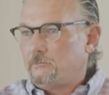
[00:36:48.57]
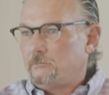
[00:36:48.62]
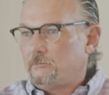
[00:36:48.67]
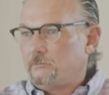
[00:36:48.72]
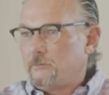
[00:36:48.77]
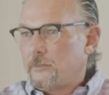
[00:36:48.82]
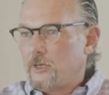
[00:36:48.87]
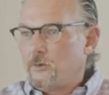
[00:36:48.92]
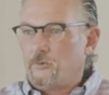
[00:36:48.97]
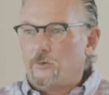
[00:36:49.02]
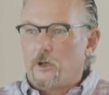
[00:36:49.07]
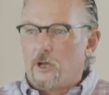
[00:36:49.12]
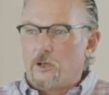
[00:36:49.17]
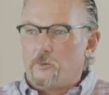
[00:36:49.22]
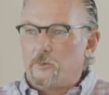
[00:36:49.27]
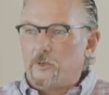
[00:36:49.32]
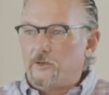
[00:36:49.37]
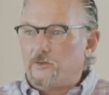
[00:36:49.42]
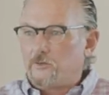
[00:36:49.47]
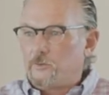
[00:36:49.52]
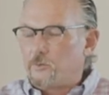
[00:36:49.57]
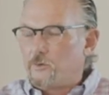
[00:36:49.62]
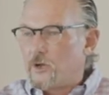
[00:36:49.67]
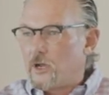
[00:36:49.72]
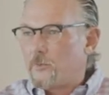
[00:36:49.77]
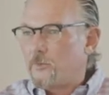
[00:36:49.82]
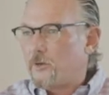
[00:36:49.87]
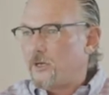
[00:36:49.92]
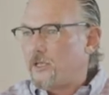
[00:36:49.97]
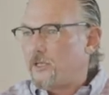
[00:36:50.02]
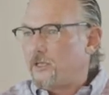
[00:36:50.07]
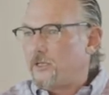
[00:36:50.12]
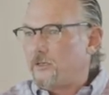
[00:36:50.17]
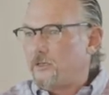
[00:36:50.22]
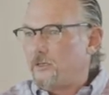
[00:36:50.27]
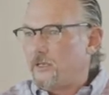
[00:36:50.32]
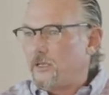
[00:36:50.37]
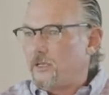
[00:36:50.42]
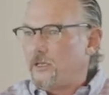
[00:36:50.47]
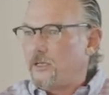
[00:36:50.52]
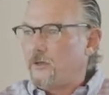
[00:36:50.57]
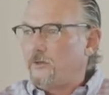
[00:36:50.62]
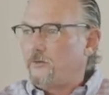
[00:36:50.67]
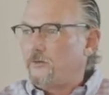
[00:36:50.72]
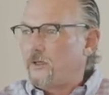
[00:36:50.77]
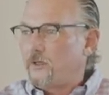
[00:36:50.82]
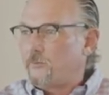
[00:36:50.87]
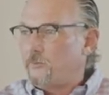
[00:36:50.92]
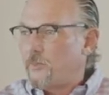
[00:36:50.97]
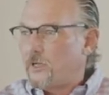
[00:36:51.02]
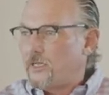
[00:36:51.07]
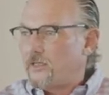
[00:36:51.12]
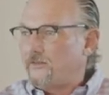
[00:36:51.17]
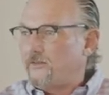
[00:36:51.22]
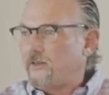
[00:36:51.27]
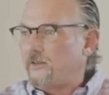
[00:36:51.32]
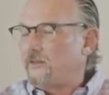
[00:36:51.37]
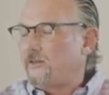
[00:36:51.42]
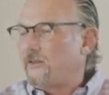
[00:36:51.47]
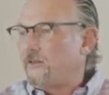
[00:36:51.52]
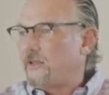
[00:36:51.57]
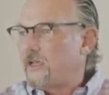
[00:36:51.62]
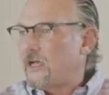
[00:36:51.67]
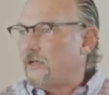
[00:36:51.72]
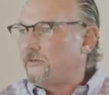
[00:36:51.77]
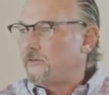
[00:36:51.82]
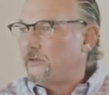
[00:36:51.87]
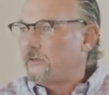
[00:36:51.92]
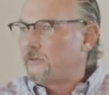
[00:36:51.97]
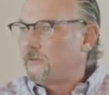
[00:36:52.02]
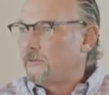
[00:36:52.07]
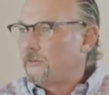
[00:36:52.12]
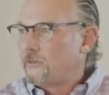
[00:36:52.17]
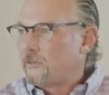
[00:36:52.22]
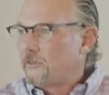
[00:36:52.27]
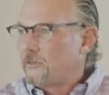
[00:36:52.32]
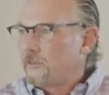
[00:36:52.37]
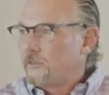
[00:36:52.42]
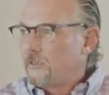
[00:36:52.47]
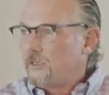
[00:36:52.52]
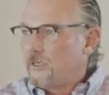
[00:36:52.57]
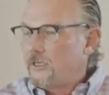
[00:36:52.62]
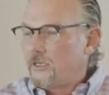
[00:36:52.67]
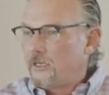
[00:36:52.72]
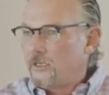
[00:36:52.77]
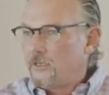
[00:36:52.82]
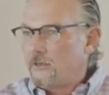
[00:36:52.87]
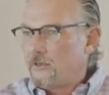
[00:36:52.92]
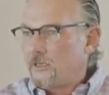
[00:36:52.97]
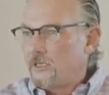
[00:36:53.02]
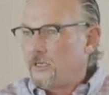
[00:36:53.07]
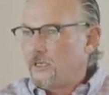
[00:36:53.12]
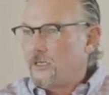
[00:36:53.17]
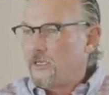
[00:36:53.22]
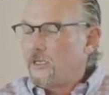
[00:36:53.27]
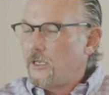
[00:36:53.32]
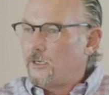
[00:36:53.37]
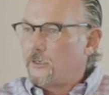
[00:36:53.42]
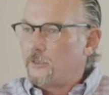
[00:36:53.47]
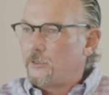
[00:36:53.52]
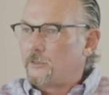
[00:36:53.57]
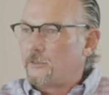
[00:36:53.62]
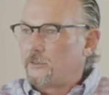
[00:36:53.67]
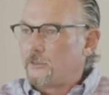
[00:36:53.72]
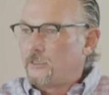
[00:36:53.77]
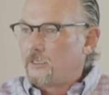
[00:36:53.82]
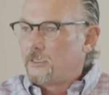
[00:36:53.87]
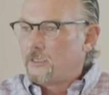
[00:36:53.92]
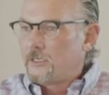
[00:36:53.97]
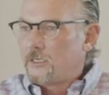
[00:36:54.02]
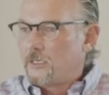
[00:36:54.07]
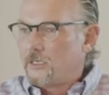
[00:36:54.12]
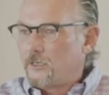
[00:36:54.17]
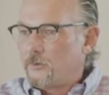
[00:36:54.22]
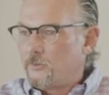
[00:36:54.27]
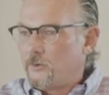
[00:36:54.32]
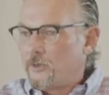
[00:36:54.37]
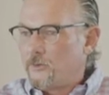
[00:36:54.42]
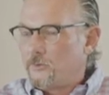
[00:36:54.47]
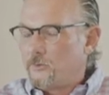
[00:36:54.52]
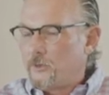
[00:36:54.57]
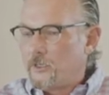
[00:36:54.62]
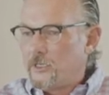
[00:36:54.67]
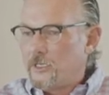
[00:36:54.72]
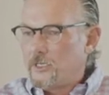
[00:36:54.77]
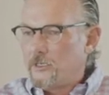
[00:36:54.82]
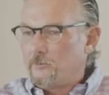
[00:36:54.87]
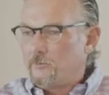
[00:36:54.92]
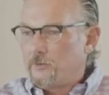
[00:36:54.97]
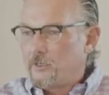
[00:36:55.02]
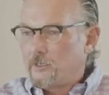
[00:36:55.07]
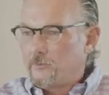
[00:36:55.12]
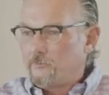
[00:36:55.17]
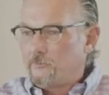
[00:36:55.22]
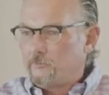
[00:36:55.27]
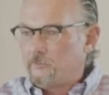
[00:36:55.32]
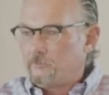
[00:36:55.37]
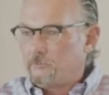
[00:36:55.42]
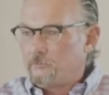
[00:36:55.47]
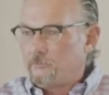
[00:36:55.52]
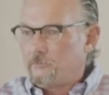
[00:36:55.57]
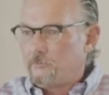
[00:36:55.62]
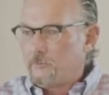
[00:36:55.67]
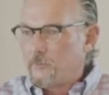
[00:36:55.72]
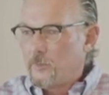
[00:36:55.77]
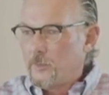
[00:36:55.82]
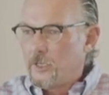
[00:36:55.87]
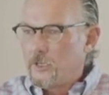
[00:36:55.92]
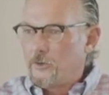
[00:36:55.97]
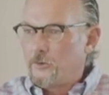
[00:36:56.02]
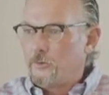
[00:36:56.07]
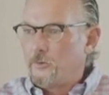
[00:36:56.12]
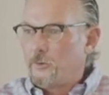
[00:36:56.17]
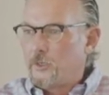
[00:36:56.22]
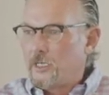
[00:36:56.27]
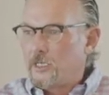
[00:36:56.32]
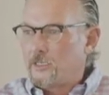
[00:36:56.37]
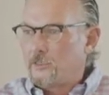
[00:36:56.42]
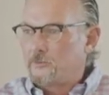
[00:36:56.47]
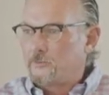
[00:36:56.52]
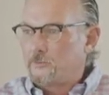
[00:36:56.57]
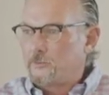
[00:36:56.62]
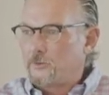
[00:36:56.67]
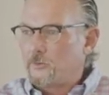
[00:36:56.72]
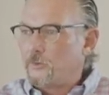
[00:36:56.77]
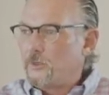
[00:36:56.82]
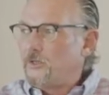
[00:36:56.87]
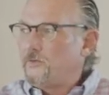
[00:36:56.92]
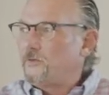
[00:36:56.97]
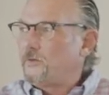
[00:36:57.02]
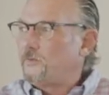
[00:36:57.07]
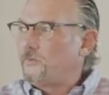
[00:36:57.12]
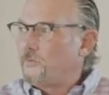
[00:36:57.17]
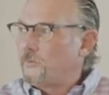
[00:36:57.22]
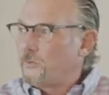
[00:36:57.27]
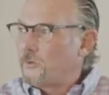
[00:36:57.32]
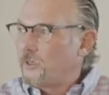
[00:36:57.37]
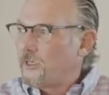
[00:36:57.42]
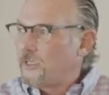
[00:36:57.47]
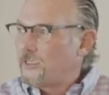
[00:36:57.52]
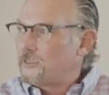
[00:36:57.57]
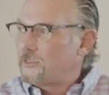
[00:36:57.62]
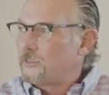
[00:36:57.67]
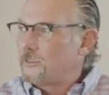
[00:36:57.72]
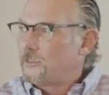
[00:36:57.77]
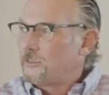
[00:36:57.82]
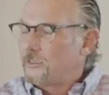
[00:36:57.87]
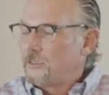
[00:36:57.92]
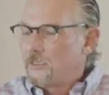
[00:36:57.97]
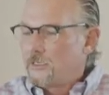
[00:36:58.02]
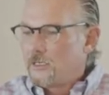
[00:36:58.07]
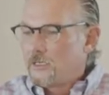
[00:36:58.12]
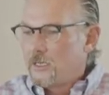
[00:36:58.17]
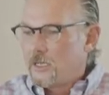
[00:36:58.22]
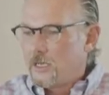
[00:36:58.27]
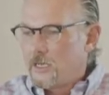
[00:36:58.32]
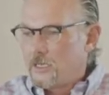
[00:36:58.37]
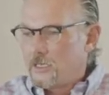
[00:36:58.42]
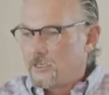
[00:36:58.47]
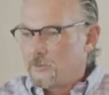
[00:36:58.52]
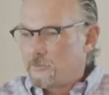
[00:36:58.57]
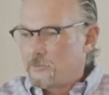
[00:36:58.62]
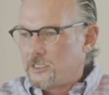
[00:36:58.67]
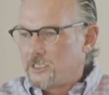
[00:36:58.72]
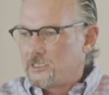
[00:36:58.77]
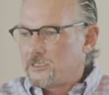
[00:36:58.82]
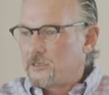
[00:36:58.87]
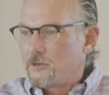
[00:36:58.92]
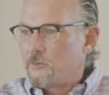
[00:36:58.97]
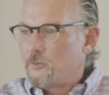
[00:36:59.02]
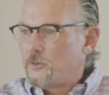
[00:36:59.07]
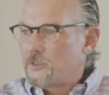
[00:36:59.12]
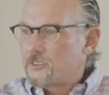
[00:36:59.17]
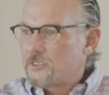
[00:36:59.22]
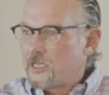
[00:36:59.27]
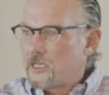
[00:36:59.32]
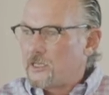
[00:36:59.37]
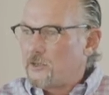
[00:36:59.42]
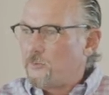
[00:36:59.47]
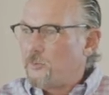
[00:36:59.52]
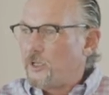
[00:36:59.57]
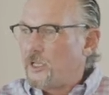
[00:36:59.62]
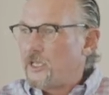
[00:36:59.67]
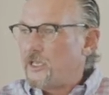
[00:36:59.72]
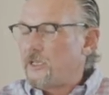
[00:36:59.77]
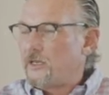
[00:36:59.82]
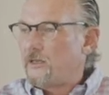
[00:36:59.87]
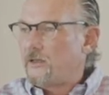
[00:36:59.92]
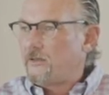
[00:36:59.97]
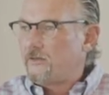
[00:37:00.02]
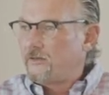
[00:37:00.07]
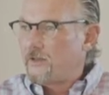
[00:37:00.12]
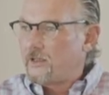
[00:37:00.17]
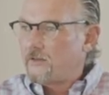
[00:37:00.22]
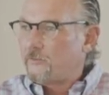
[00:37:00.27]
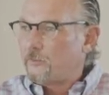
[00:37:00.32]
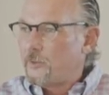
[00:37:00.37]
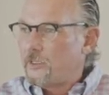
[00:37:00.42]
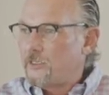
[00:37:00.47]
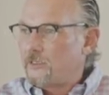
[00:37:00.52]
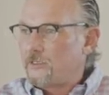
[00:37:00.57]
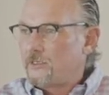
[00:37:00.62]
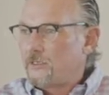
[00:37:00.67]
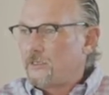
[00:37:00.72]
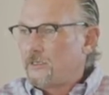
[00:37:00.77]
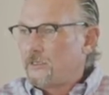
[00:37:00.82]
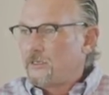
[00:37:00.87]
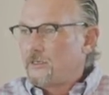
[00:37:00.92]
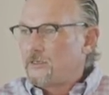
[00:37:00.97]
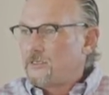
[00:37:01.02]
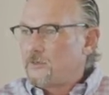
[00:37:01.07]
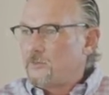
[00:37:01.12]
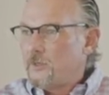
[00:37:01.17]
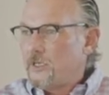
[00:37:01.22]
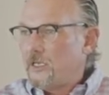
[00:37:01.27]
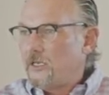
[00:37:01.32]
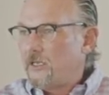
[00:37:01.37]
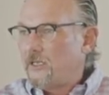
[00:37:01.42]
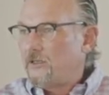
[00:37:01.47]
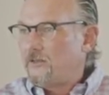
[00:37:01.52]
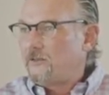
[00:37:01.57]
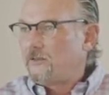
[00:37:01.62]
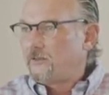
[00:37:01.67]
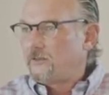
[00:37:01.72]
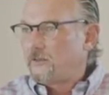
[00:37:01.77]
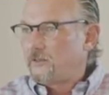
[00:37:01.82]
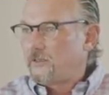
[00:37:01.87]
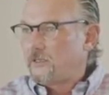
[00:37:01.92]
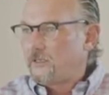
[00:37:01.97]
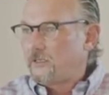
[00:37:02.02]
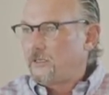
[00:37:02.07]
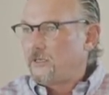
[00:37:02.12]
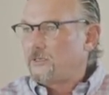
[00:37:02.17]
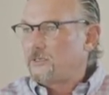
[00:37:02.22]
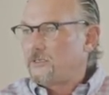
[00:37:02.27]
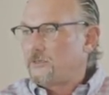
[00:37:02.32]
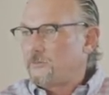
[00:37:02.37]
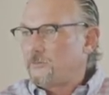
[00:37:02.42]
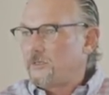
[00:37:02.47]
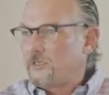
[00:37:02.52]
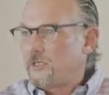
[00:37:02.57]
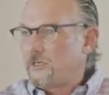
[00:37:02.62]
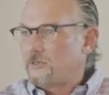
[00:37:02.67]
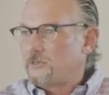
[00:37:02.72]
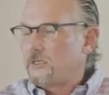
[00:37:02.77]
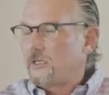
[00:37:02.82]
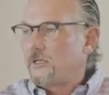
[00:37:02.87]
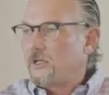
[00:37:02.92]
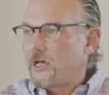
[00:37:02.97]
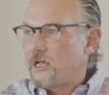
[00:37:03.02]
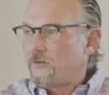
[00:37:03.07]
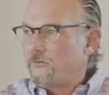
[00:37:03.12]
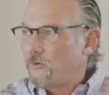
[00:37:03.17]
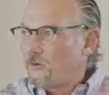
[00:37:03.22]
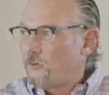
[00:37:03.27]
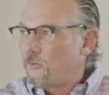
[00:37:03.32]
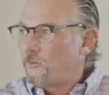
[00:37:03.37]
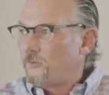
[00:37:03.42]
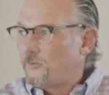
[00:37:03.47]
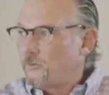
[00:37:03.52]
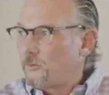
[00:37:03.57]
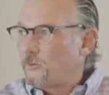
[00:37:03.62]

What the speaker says: a raw piece of property that goes up by $60,000 in a year with really no reason for it, just almost like a blanket assessment, to me there's a lot of room for